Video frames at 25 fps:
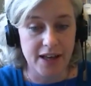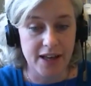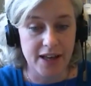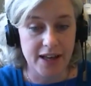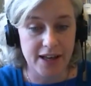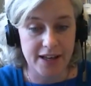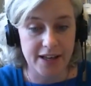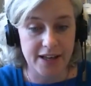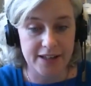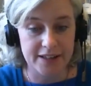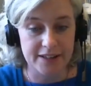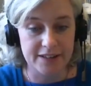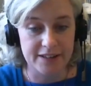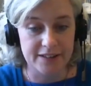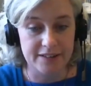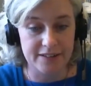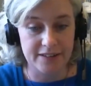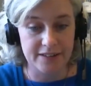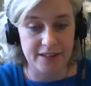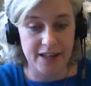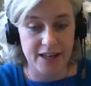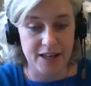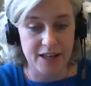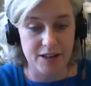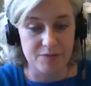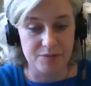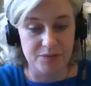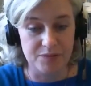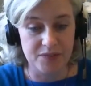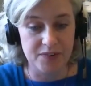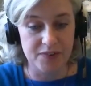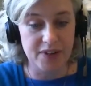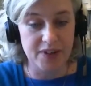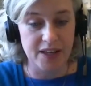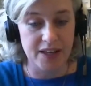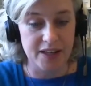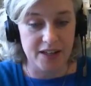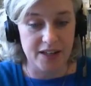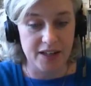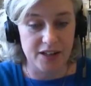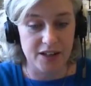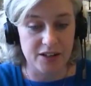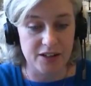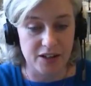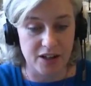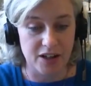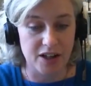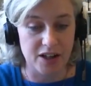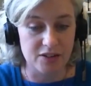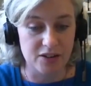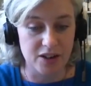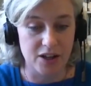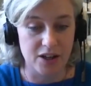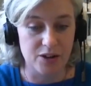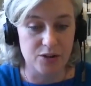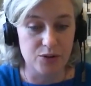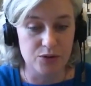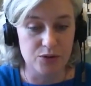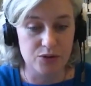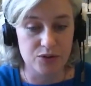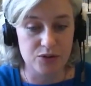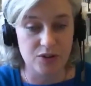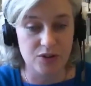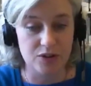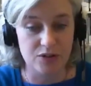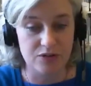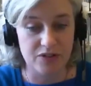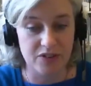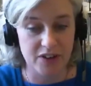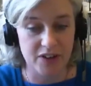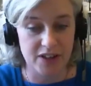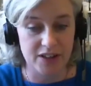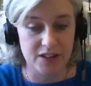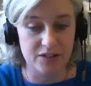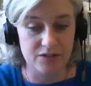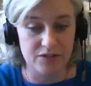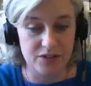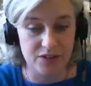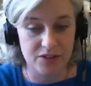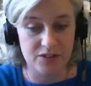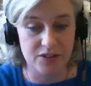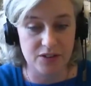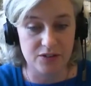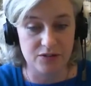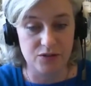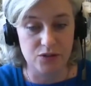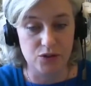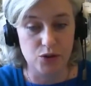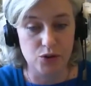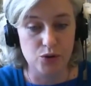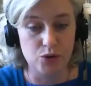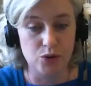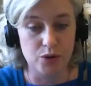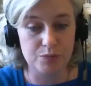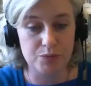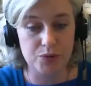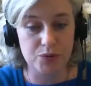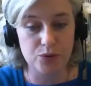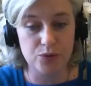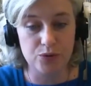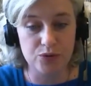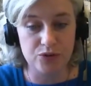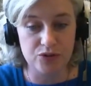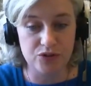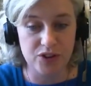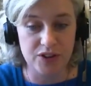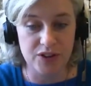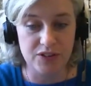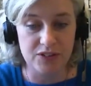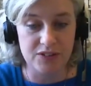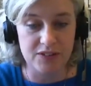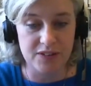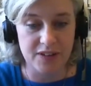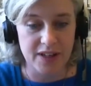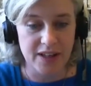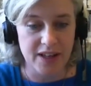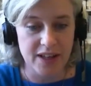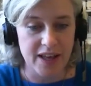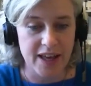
and um, yeah, allow sort of innovative new approaches.